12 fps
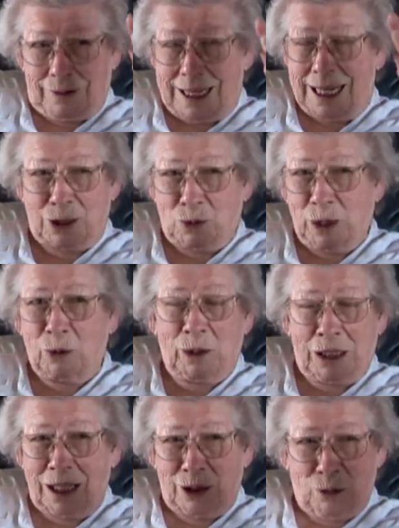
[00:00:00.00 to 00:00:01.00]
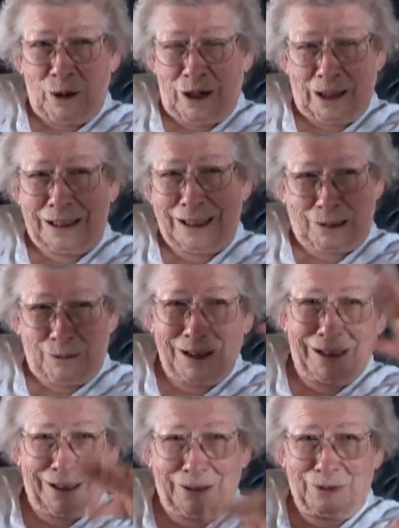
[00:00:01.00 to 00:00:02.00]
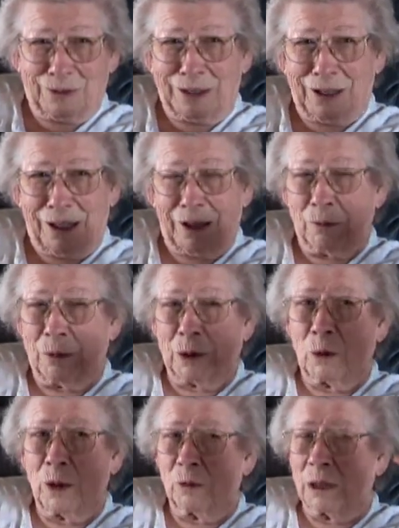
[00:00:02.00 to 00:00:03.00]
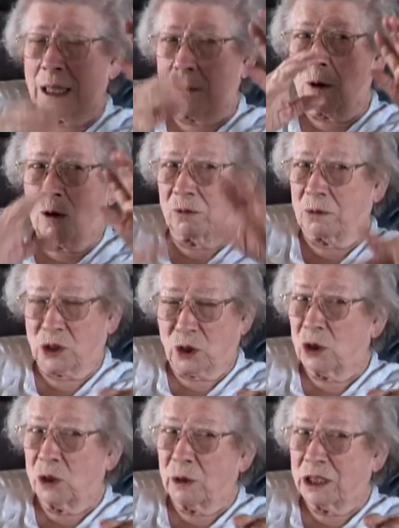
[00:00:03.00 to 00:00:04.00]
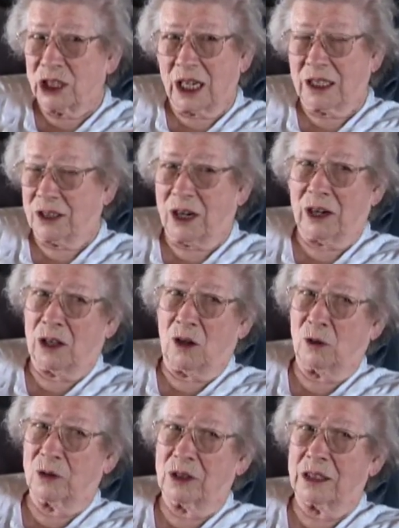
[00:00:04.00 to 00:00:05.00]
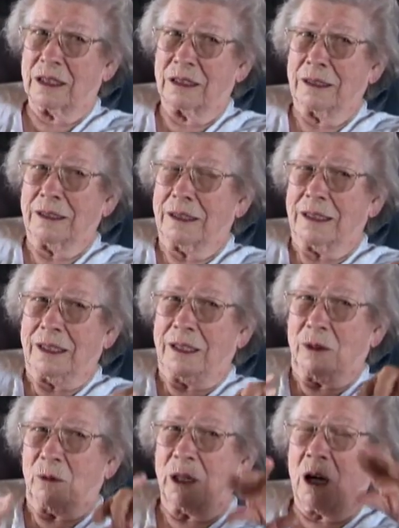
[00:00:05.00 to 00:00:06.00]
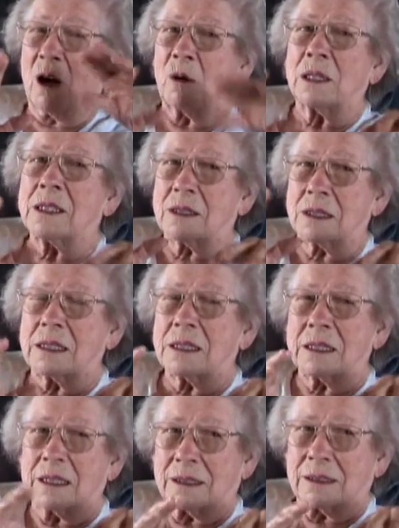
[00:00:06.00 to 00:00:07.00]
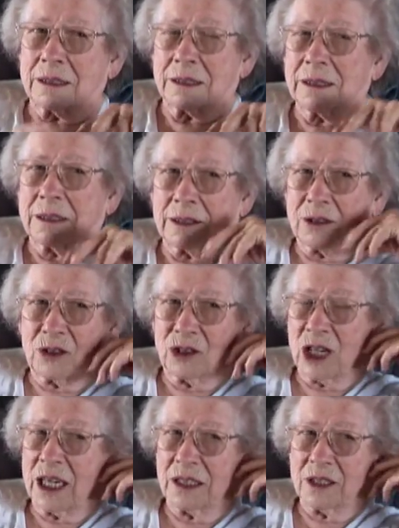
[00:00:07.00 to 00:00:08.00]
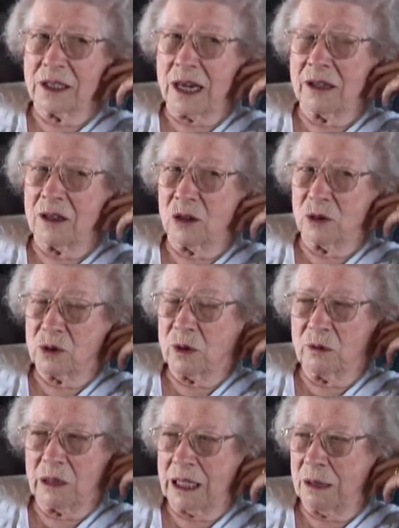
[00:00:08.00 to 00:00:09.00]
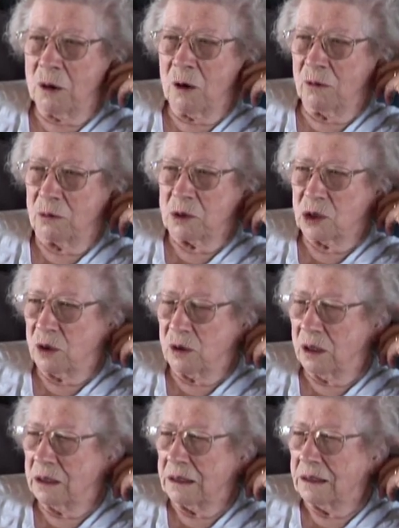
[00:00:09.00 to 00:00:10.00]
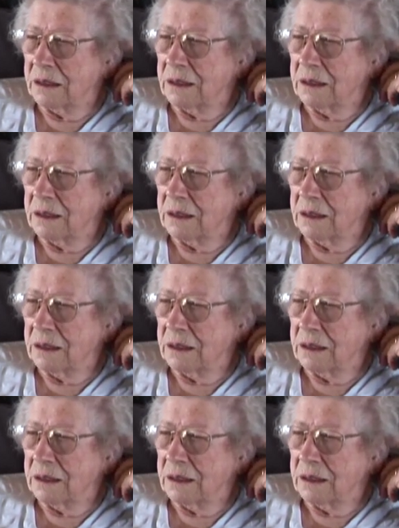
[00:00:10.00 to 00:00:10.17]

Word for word: next week we got to wear a clean one. And but when we came home from school, we changed our clothes. We always changed our clothes when we came home from school